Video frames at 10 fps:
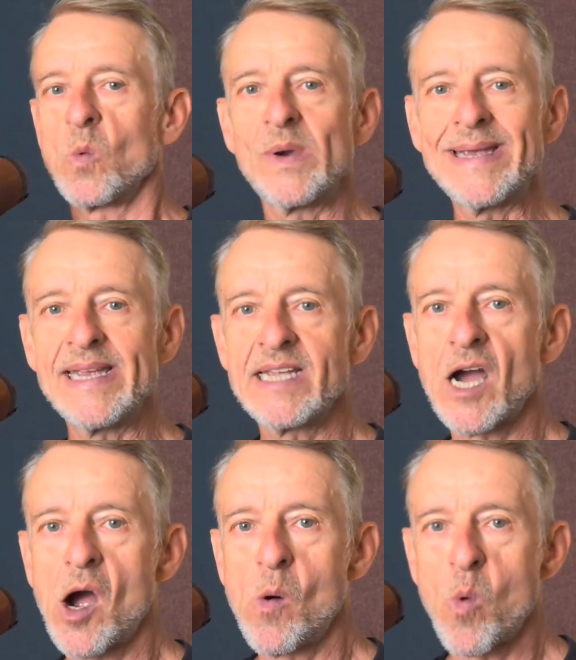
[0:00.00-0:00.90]

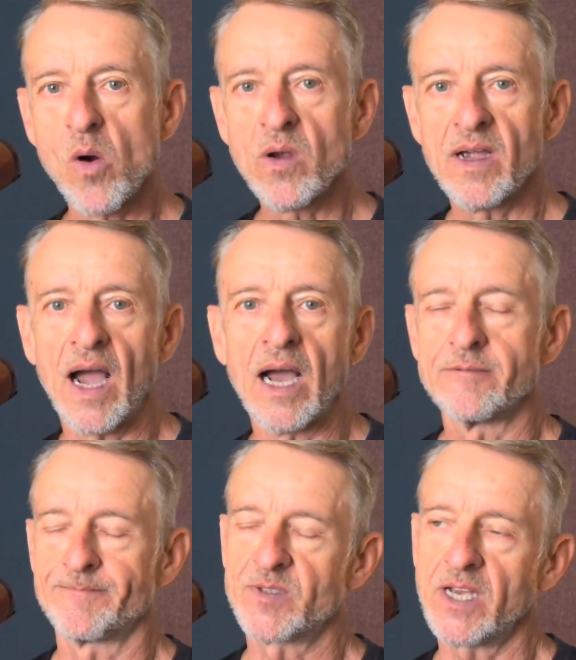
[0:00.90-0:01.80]
WeeAhWonga.
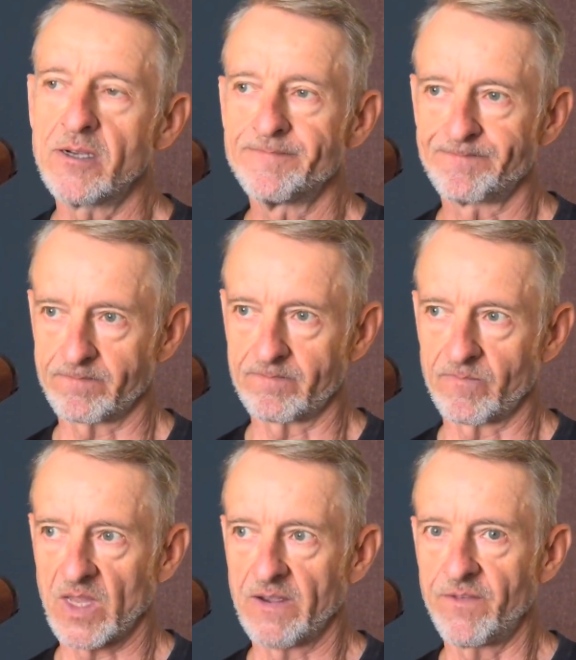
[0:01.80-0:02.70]
So
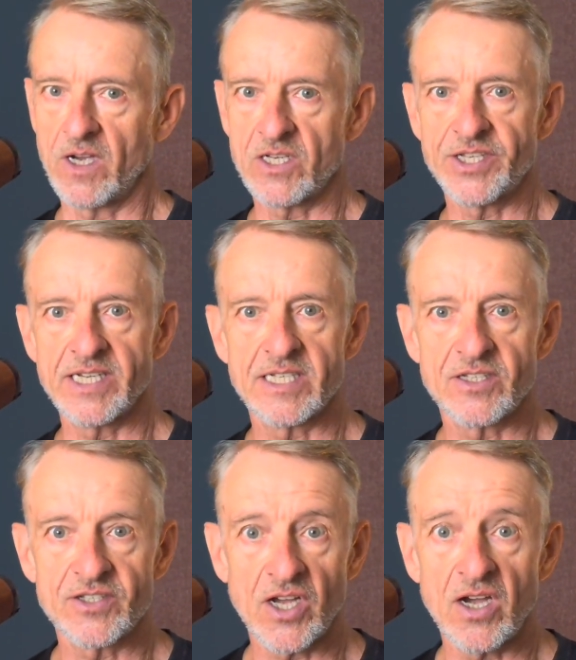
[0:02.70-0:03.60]
first thing to
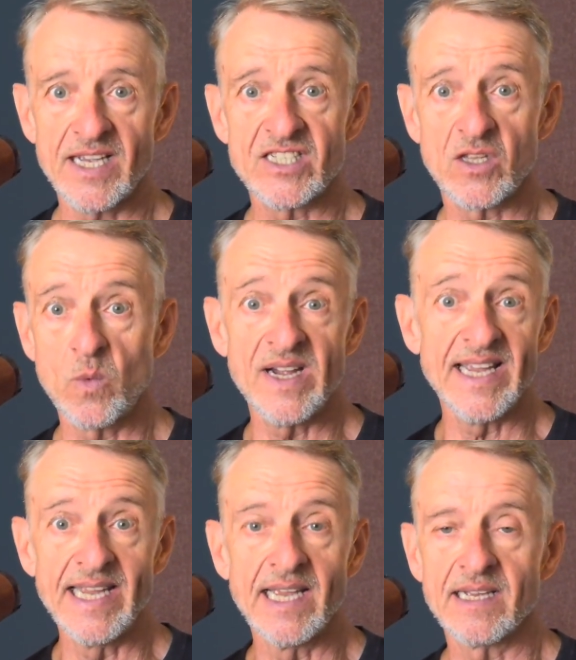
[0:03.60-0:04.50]
start is the
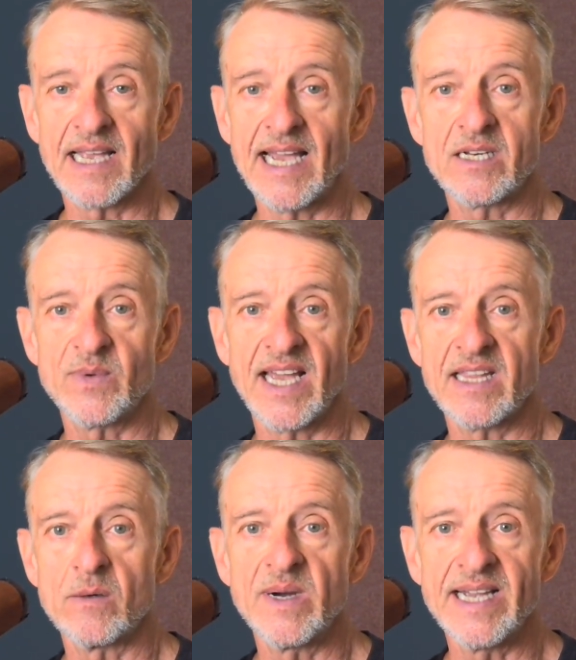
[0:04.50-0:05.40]
we. How do we
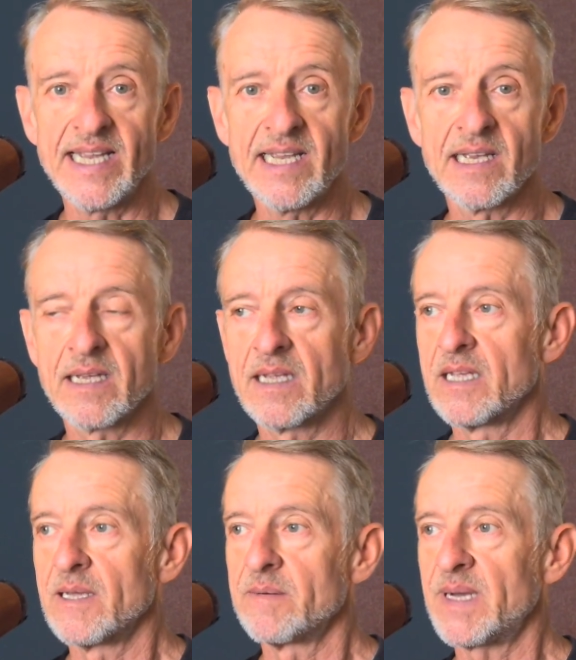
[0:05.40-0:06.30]
get the we?
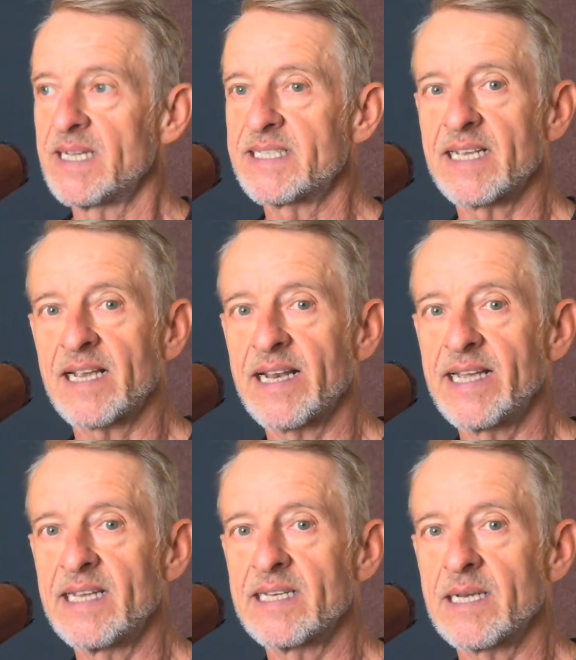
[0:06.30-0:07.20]

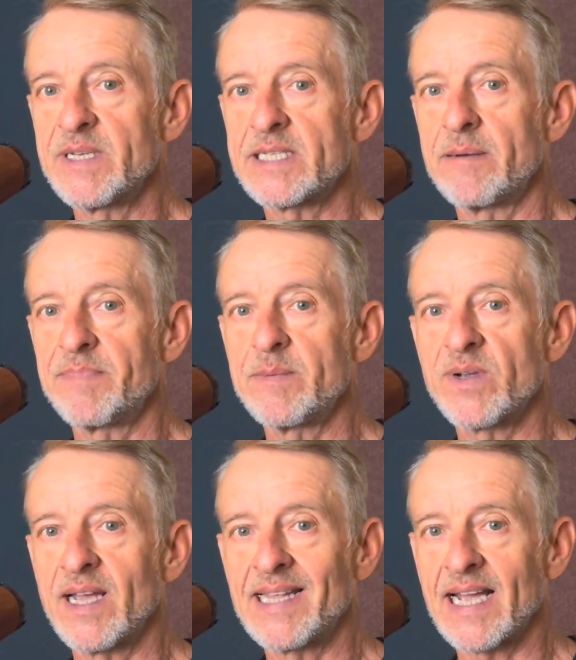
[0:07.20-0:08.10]
Basically, I mean, some
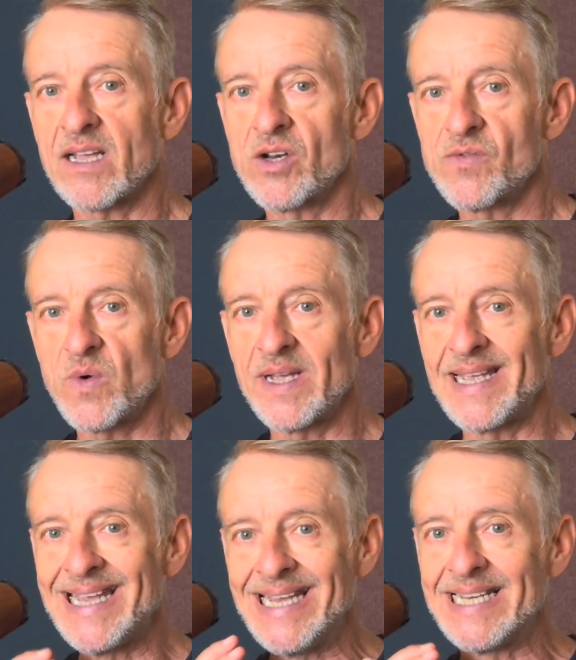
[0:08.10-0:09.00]
people get that kind of
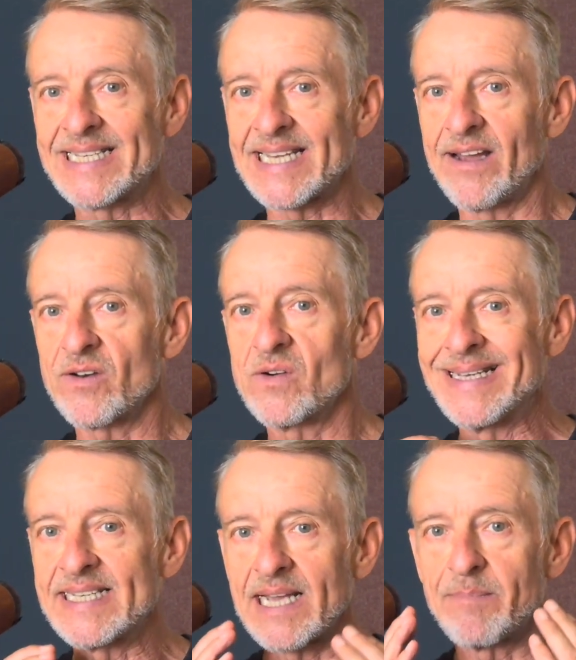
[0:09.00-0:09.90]
E sound or
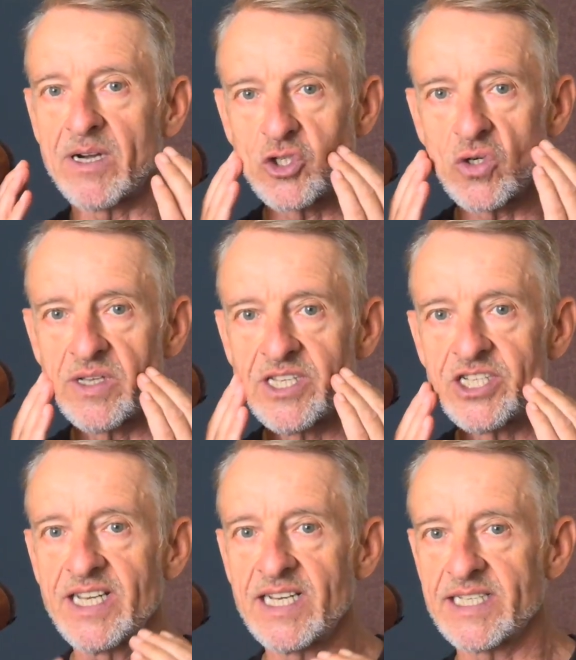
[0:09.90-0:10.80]
E sound by drawing the
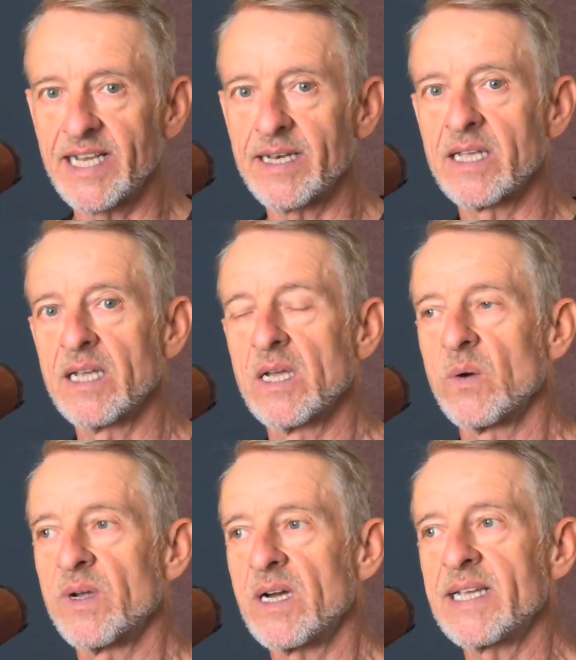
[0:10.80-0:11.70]
cheeks in.
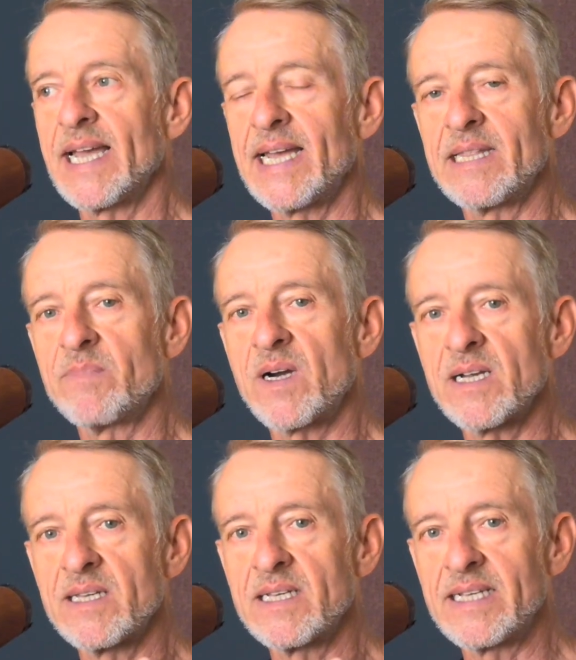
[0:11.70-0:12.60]
When I get in
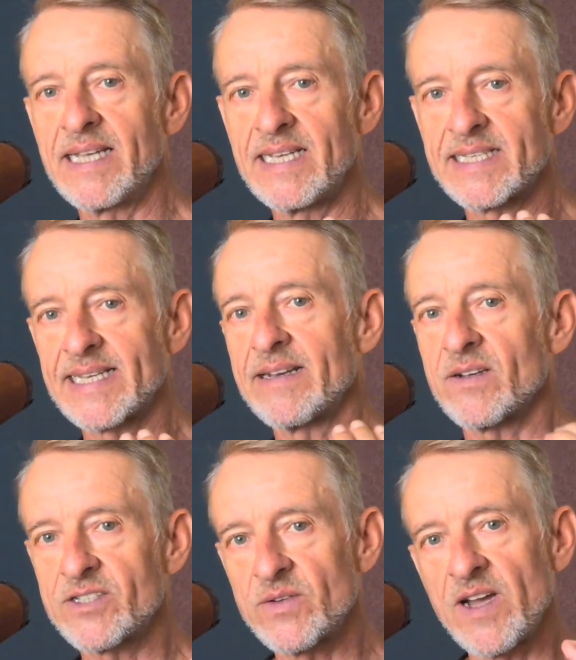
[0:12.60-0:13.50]
my E sound,
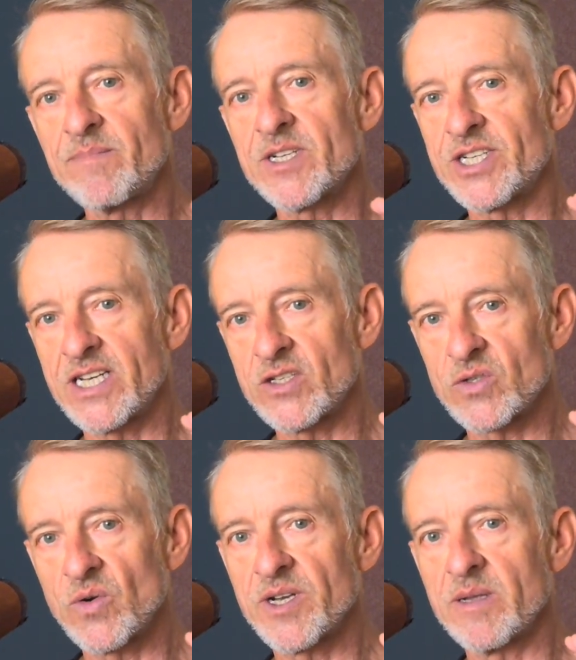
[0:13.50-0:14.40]
I do have my cheeks
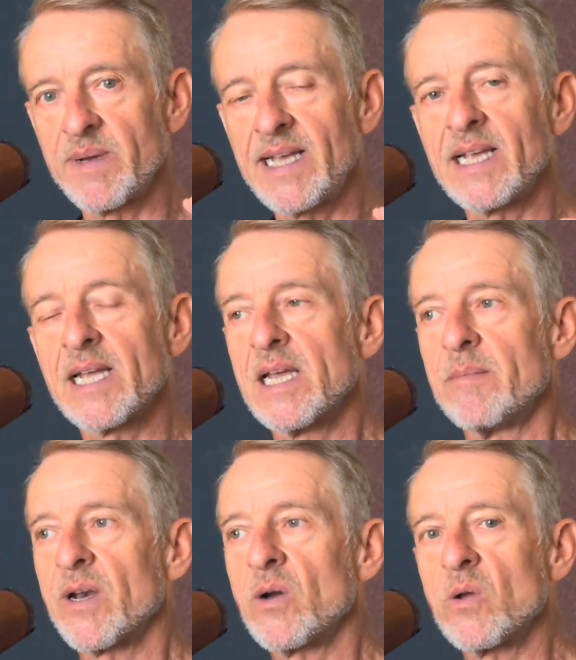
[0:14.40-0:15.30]
drawn in a bit,
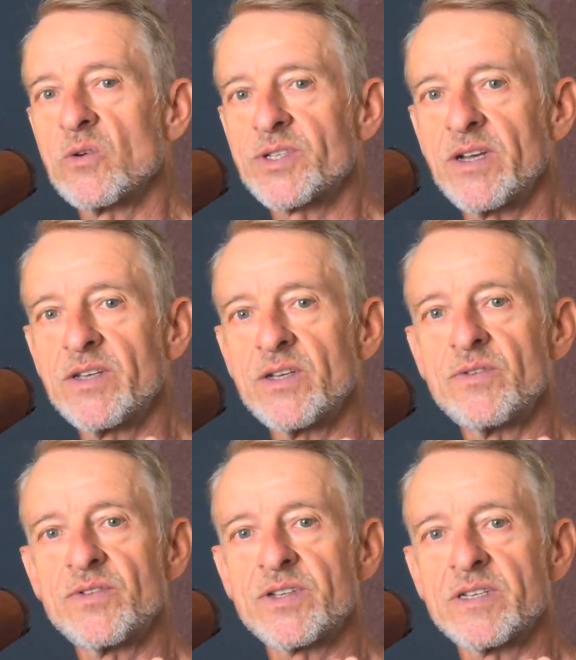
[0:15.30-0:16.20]
but I also
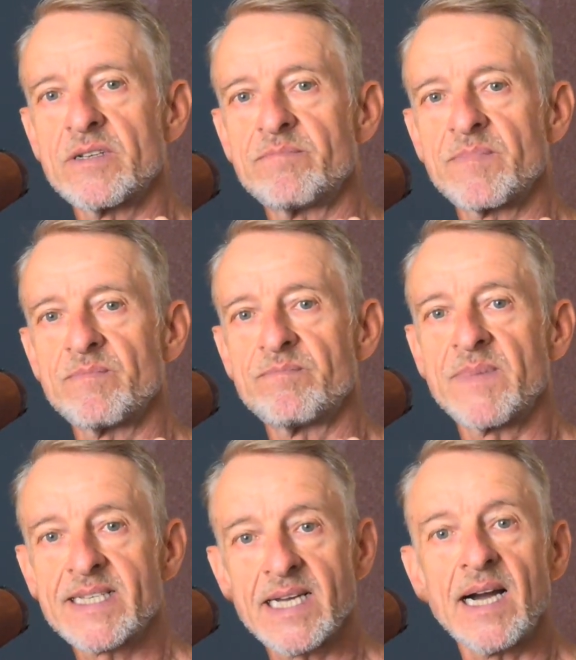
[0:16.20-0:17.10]
use
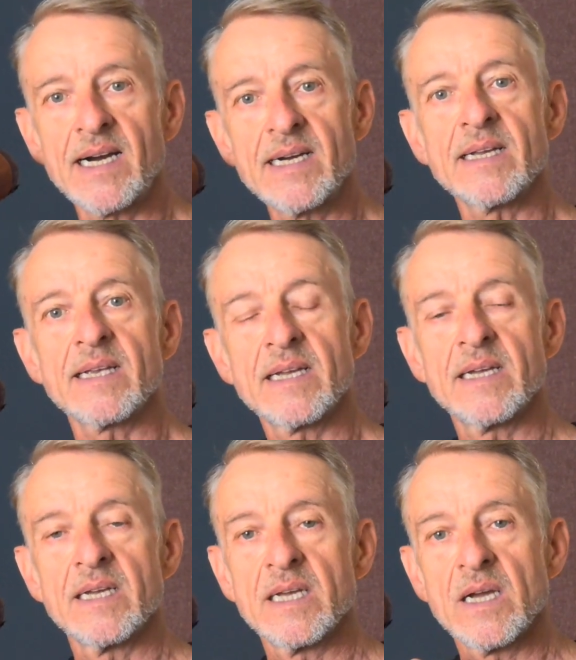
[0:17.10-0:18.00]
my tongue,
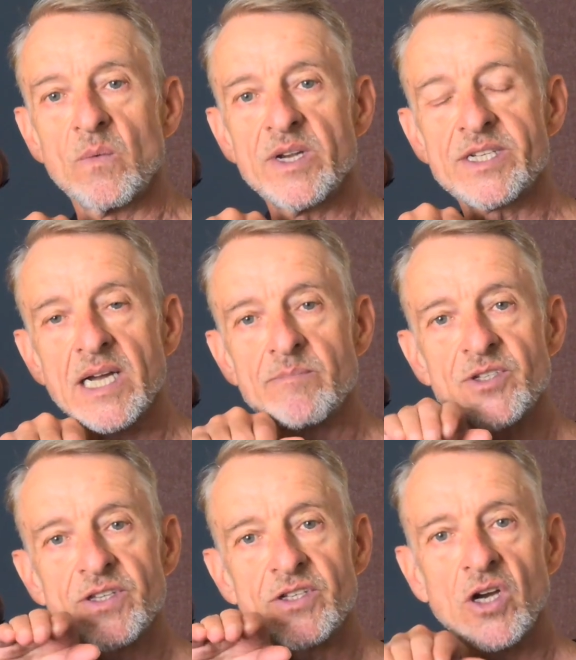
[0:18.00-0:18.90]
which
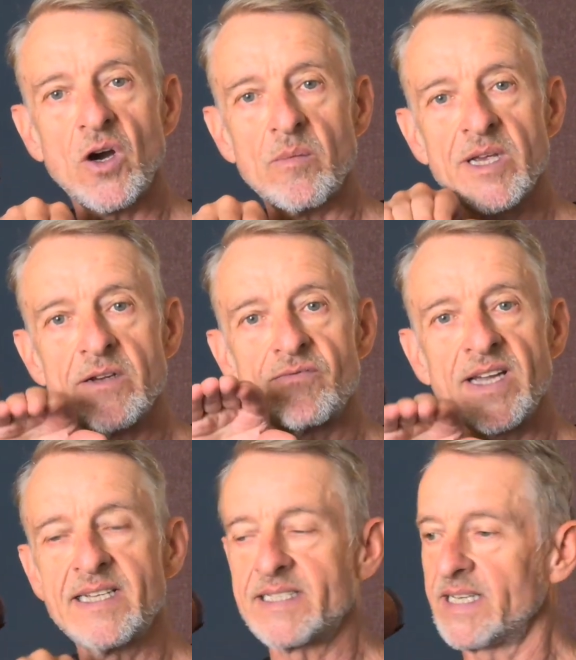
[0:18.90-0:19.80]
comes to the top. It
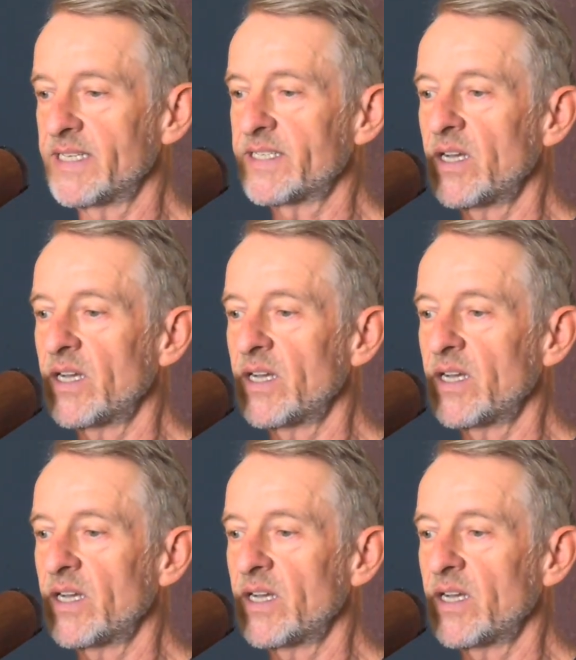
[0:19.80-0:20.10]
raises.